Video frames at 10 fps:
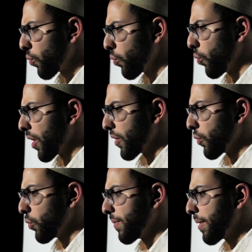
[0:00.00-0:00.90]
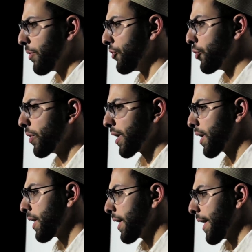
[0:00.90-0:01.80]
what we may be
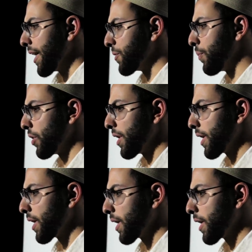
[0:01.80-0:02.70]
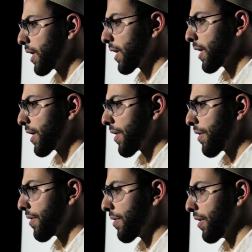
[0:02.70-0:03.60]
doing is putting
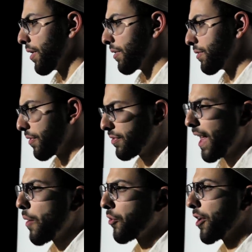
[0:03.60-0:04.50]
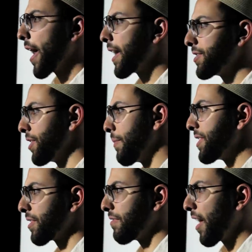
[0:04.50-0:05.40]
the, the flour and eggs and the
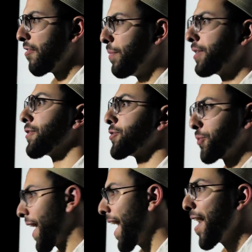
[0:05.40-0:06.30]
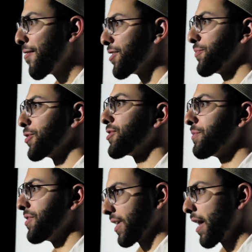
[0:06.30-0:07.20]
basic five pillars we have as
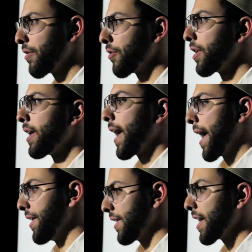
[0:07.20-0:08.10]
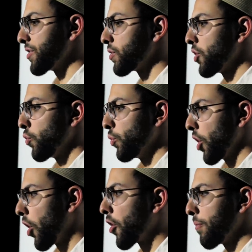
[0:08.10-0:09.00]
Muslims together. And yes,
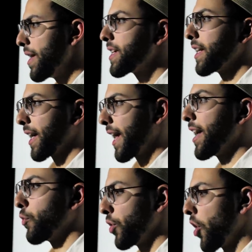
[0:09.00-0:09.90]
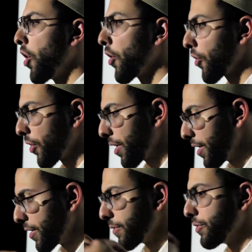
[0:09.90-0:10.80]
we are making a cake we are
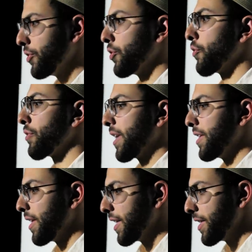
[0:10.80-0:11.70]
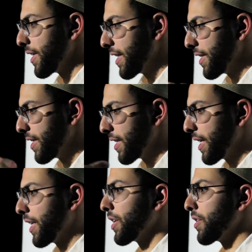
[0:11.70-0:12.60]
you know in in in
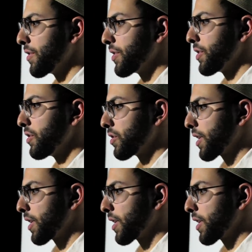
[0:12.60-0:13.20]
in a